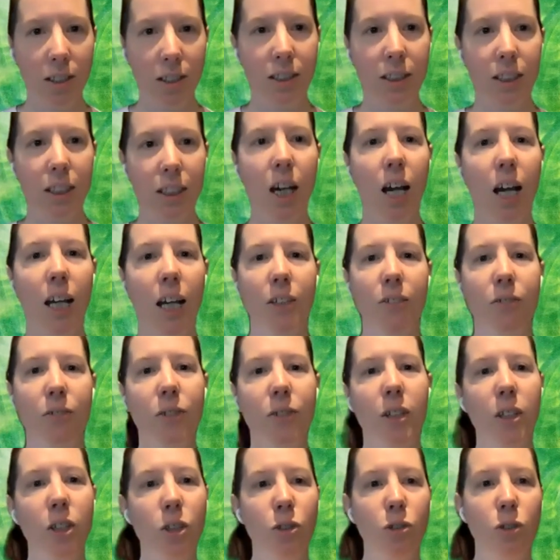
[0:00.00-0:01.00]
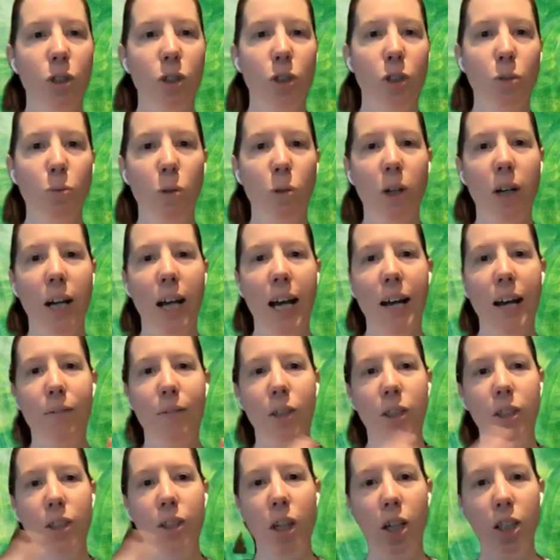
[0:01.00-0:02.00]
it's the kind of thing you want to have
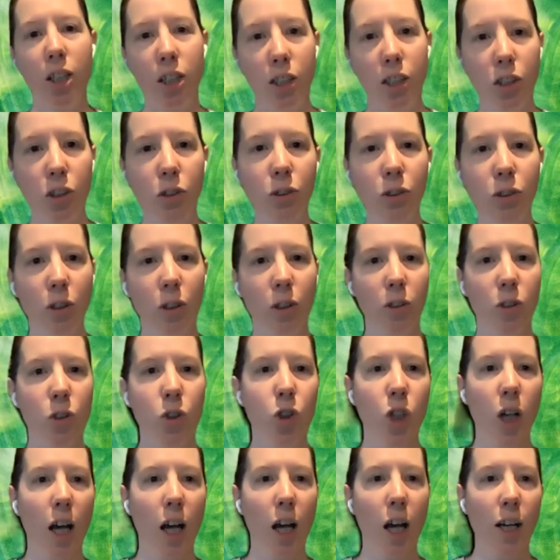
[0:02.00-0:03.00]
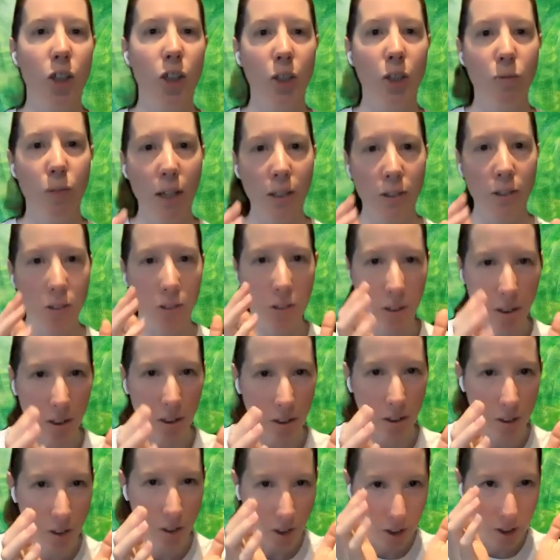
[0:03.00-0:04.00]
a year-long strategy rather than
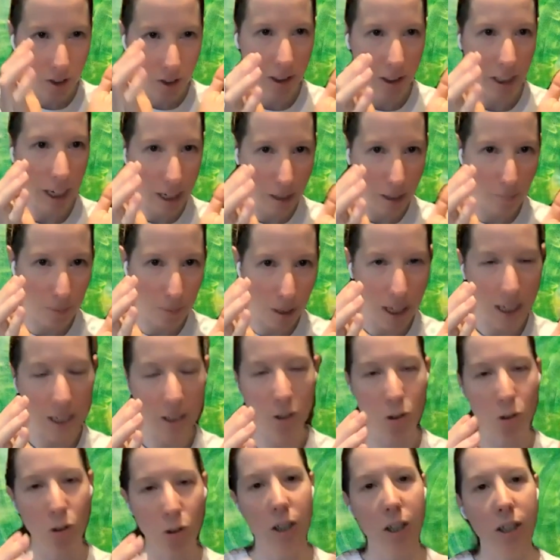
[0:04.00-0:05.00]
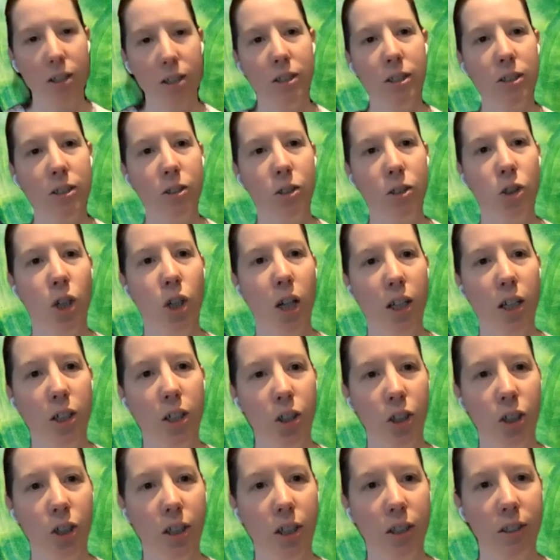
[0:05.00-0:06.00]
a campaign-oriented
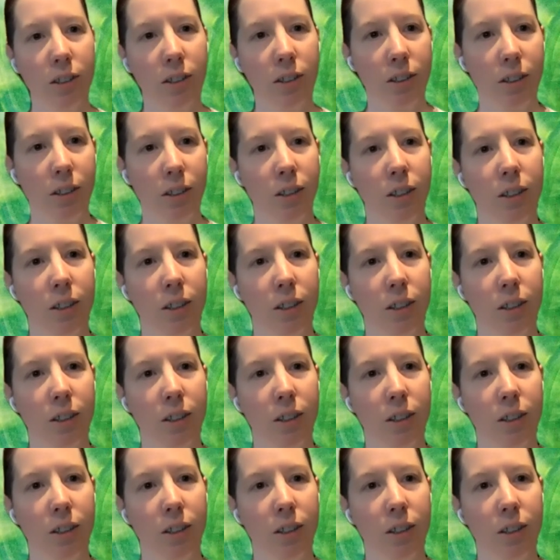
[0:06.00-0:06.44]
strategy.